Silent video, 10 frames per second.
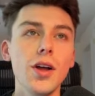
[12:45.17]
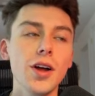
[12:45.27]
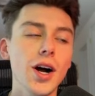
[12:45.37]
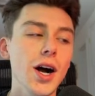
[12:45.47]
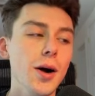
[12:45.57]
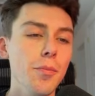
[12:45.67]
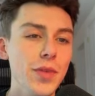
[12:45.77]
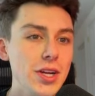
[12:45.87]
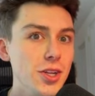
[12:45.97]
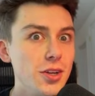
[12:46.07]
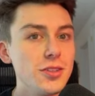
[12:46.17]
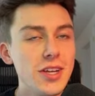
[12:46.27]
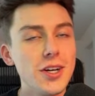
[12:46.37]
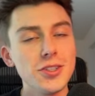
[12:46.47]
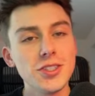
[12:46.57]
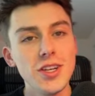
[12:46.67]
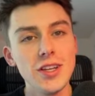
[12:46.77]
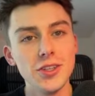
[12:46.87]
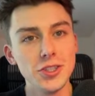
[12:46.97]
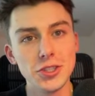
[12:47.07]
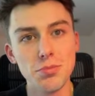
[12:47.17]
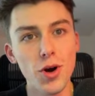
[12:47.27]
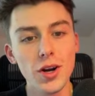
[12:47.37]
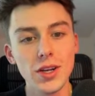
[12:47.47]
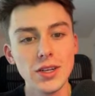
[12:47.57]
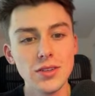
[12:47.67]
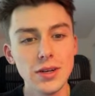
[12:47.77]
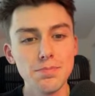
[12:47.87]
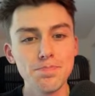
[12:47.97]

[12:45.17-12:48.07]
They understand that you're just marketing to them.